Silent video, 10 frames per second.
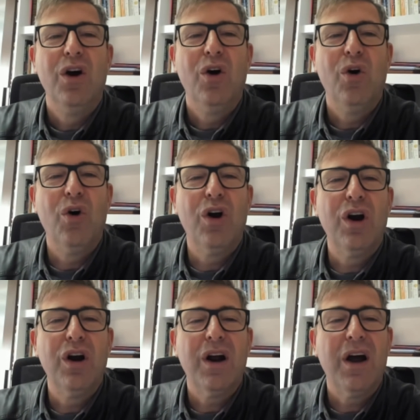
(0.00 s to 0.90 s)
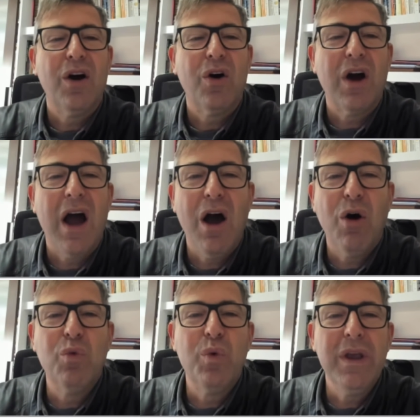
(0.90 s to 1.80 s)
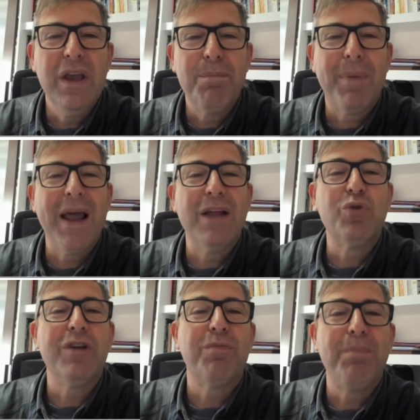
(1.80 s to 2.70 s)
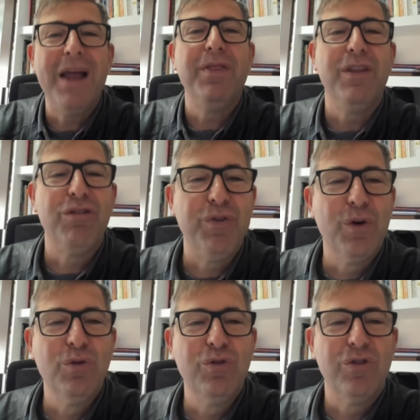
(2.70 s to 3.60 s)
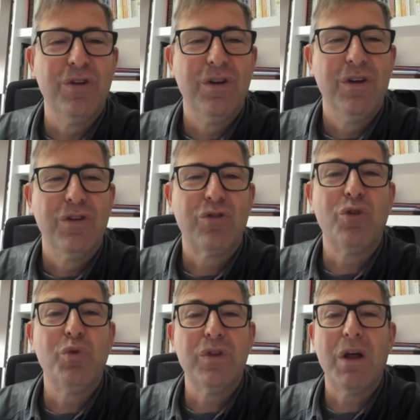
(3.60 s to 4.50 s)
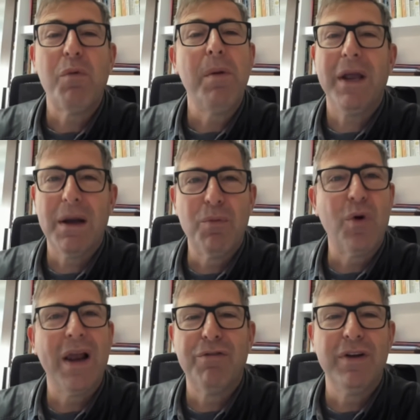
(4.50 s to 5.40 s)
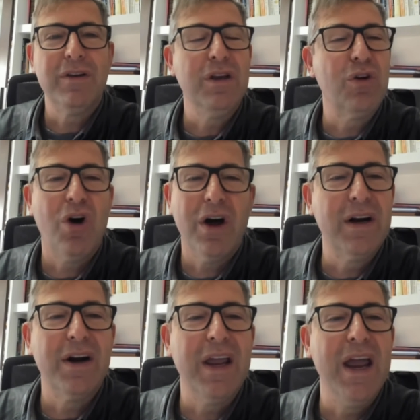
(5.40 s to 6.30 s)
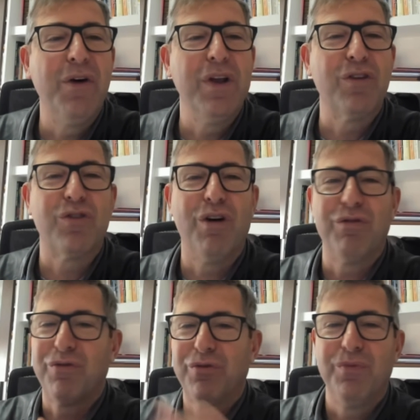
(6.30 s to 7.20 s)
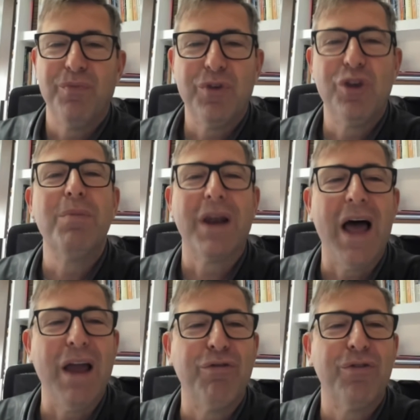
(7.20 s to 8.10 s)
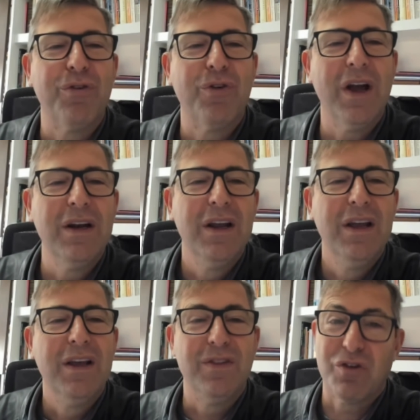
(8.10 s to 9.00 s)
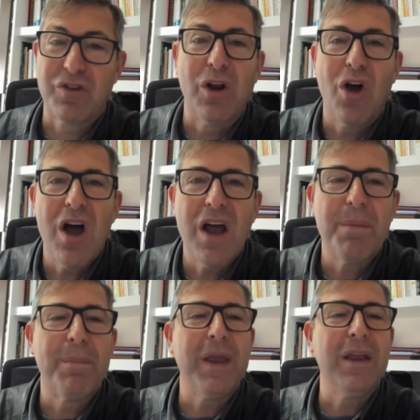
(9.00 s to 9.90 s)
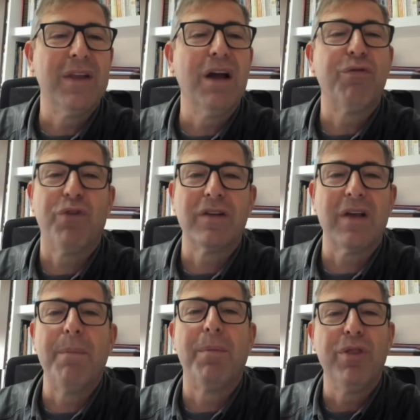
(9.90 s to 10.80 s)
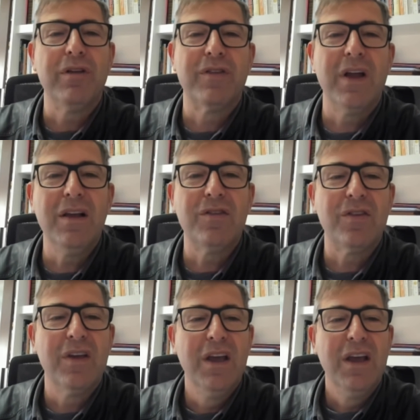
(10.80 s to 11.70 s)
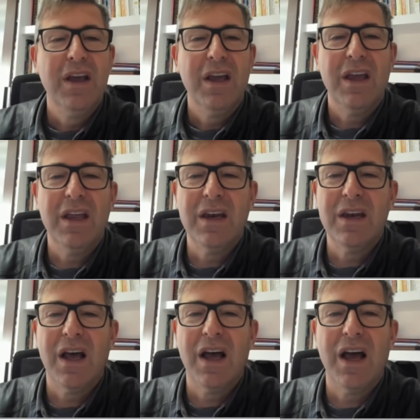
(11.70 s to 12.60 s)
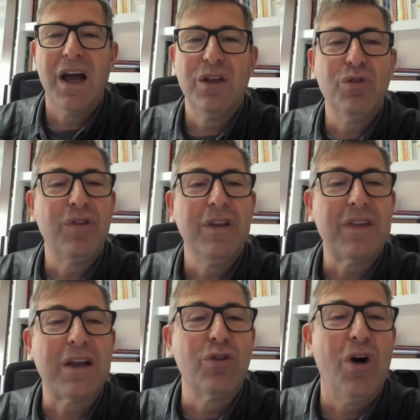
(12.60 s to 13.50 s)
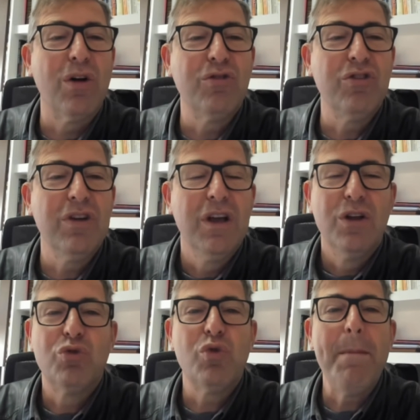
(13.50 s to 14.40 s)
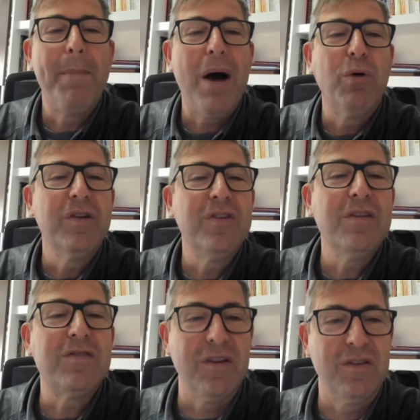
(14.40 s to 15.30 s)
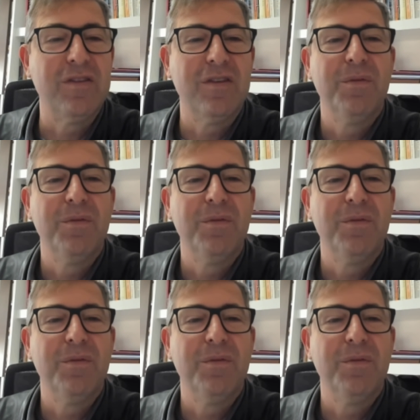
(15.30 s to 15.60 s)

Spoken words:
or how we plan to expand this field so that we become relevant in other areas of human life, right? There's a lot being done, for example, these days in using technology to empower citizens.